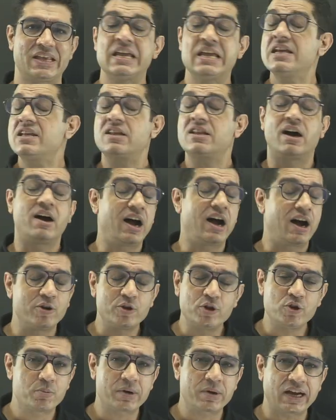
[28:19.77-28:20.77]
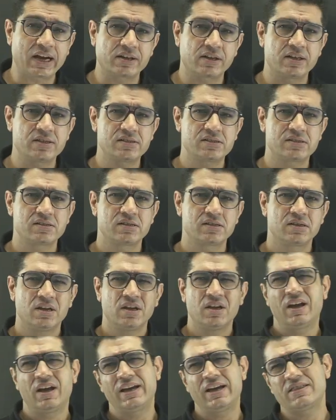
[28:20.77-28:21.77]
Now, how do you practice?
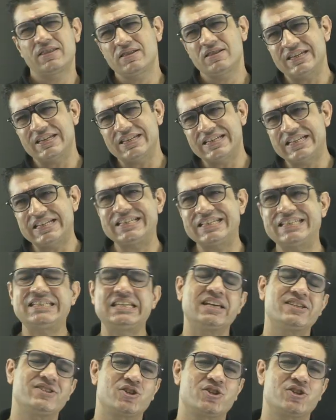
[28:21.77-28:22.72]
I think the easiest